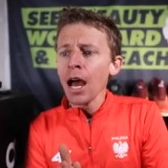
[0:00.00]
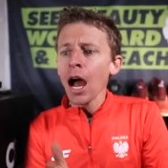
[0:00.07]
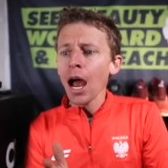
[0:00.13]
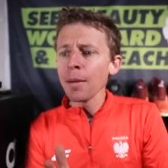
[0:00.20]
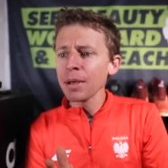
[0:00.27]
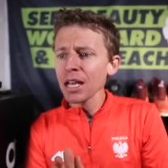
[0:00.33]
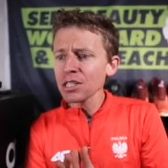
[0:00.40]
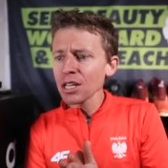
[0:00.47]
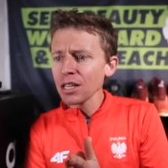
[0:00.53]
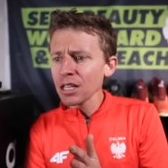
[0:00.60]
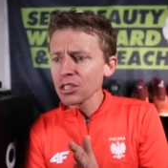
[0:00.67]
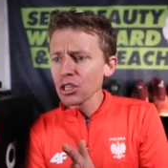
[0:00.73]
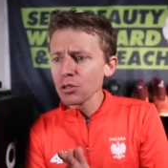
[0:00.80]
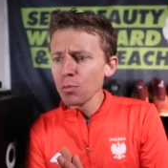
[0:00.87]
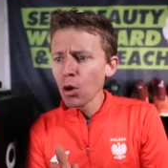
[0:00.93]
I'm guessing
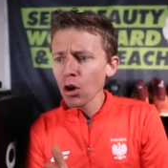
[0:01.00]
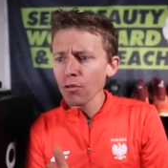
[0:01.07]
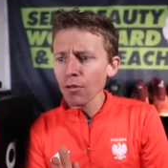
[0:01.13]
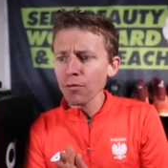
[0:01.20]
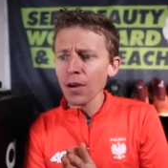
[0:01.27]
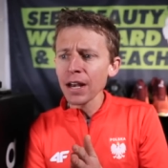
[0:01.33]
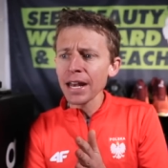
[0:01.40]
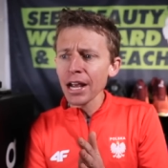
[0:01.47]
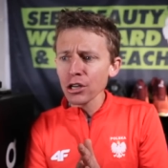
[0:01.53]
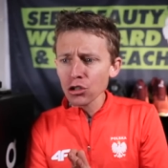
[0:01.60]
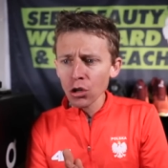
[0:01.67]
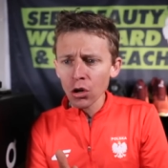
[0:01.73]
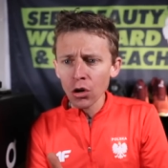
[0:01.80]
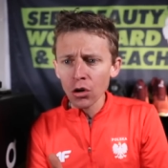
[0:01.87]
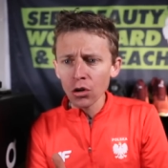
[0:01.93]
this is more of a
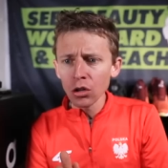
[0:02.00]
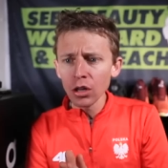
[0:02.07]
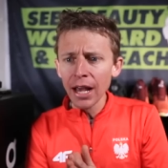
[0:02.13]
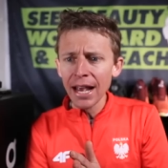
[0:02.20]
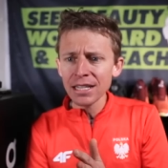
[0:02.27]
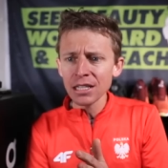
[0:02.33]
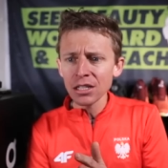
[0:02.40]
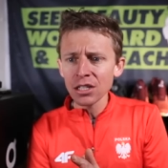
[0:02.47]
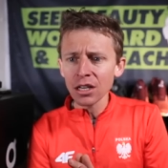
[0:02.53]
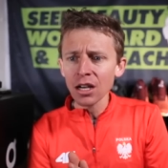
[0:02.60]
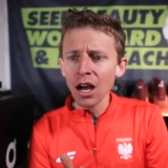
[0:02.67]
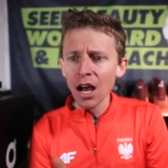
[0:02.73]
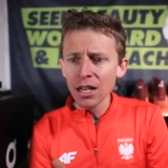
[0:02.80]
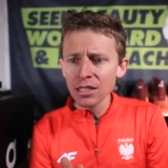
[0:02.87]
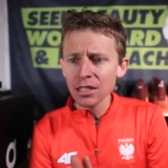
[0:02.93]
financial hurdle as it's a
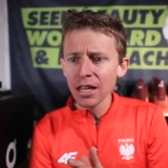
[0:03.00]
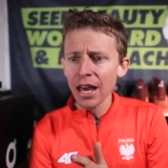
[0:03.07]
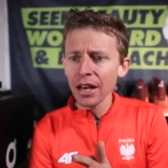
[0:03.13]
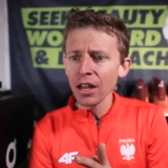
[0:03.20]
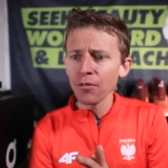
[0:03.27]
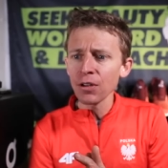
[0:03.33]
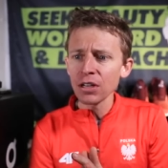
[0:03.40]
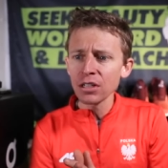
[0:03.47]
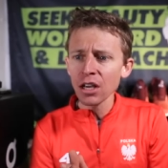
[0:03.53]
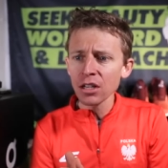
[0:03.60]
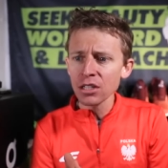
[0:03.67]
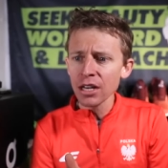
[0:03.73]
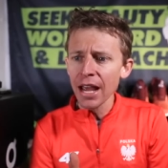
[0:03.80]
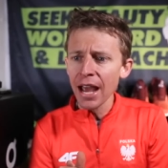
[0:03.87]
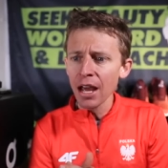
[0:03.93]
cost that if it
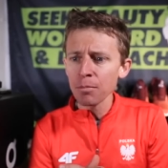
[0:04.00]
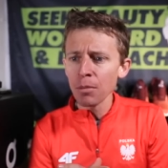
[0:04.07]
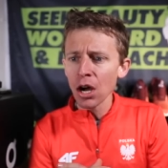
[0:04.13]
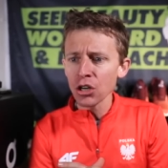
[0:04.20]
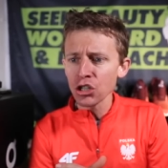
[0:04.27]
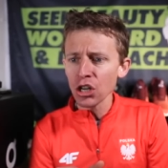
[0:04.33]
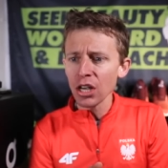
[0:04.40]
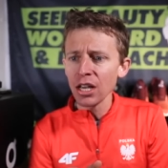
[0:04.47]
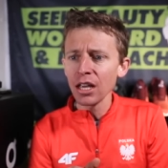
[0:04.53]
doesn't add much,